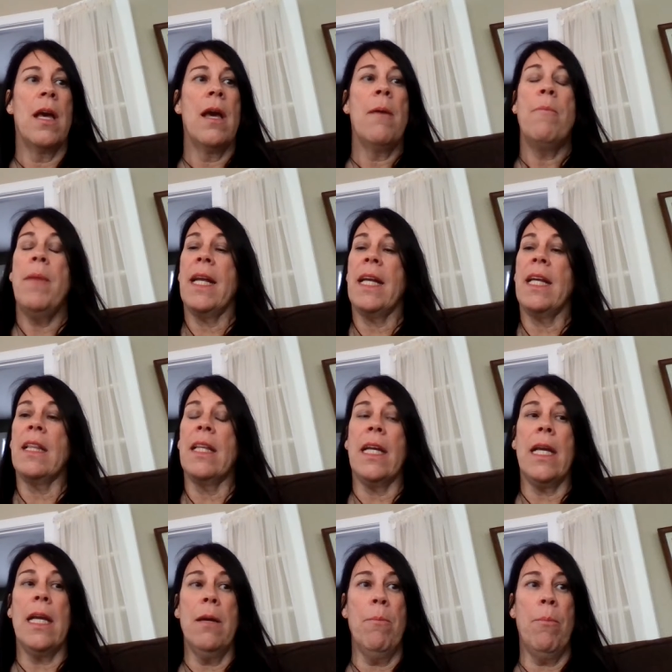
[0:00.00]
making the
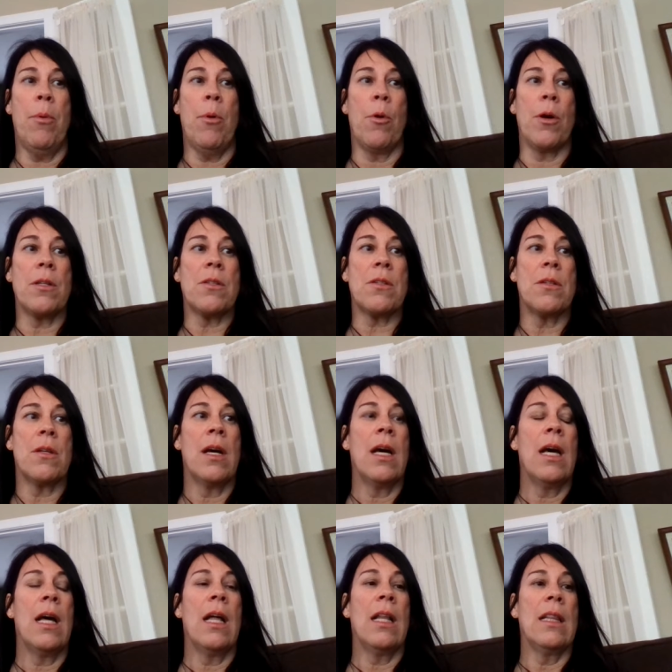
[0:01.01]
imports
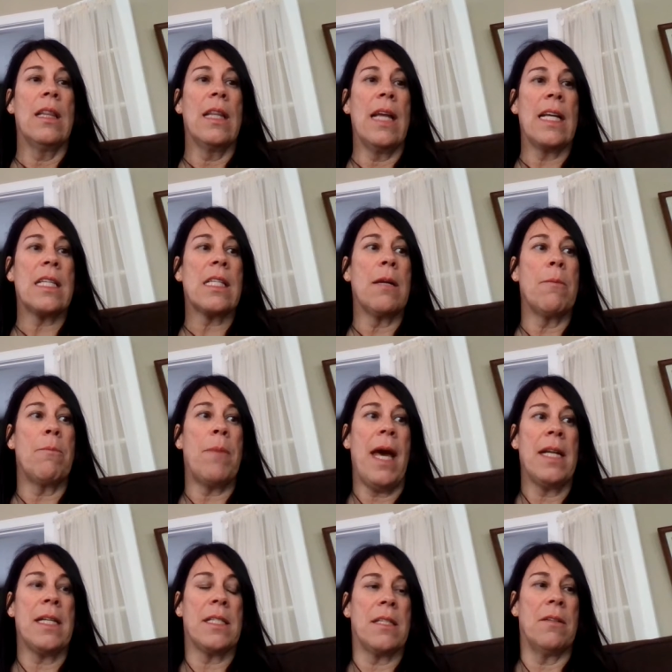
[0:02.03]
less
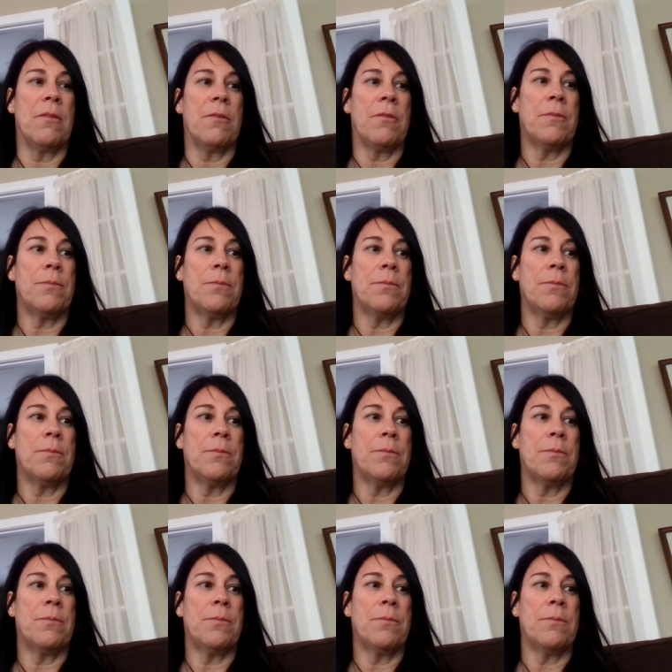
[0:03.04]
competitive.